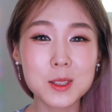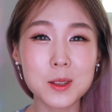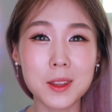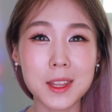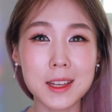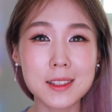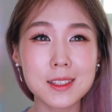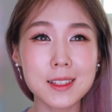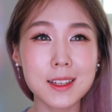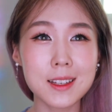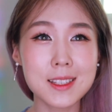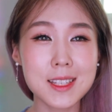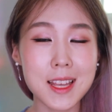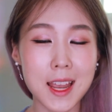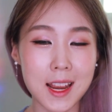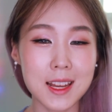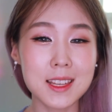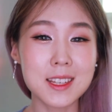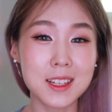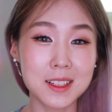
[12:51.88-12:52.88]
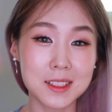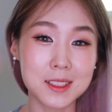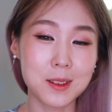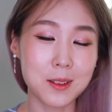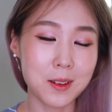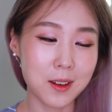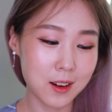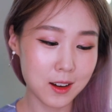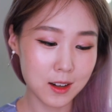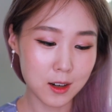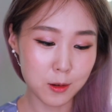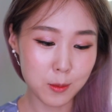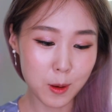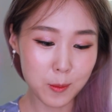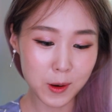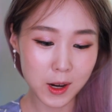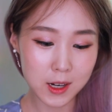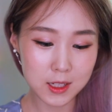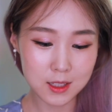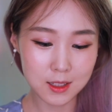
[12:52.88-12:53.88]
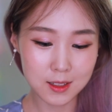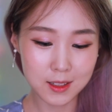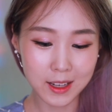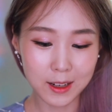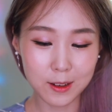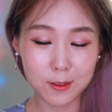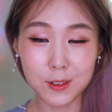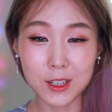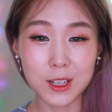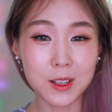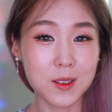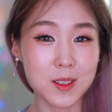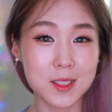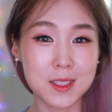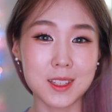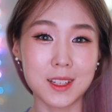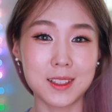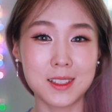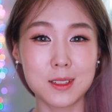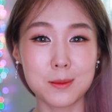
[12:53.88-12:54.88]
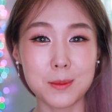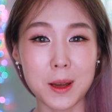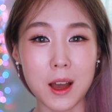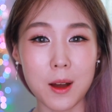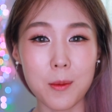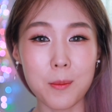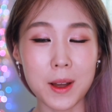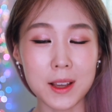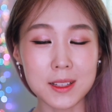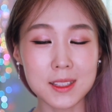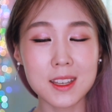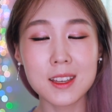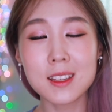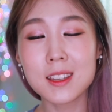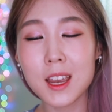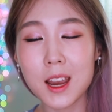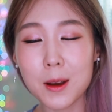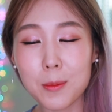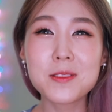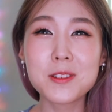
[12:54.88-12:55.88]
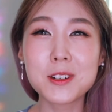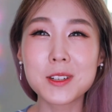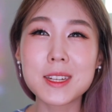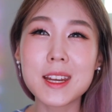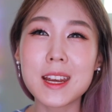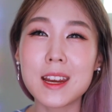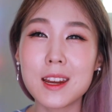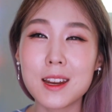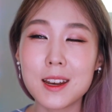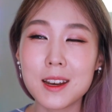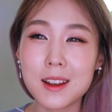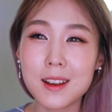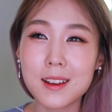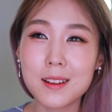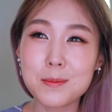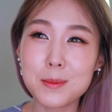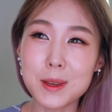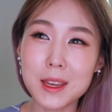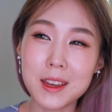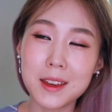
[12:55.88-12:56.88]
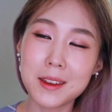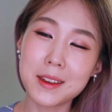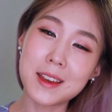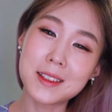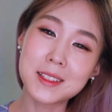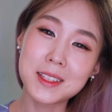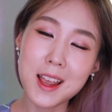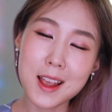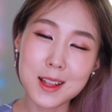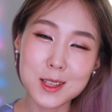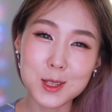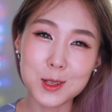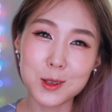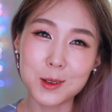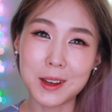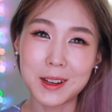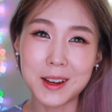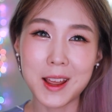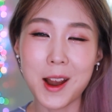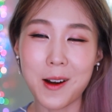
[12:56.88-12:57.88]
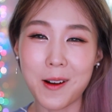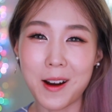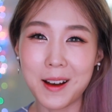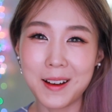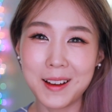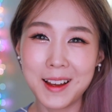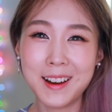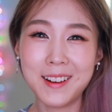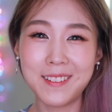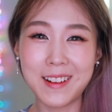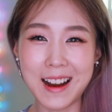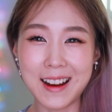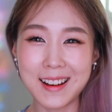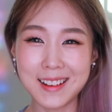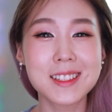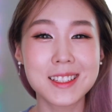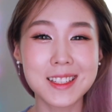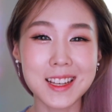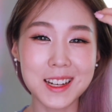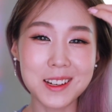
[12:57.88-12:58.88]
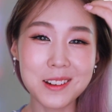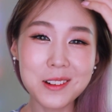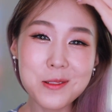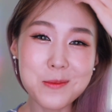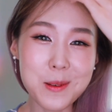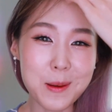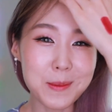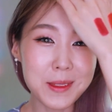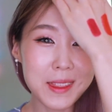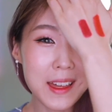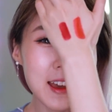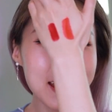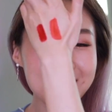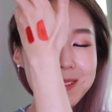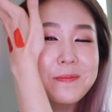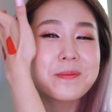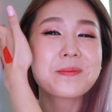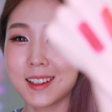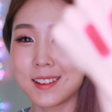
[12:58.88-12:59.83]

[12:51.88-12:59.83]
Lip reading: So that's like 10 years ago. And I remember I did like videos just about my skincare routine being SK2 and Hera, right? Does anyone remember that?